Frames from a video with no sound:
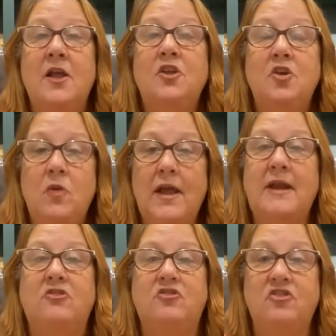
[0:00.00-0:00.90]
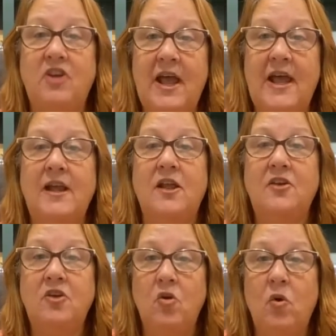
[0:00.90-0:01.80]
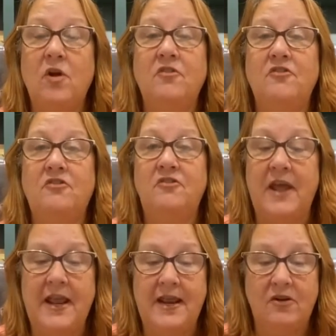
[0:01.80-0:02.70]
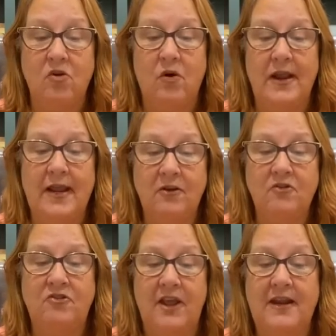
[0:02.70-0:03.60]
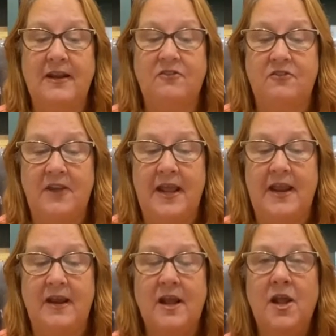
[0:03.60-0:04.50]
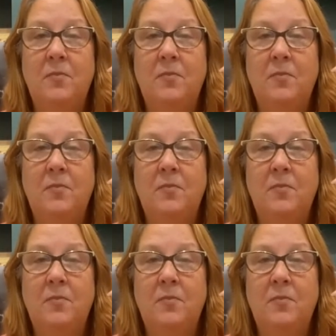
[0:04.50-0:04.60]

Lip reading: you got to check your state, your energetic state.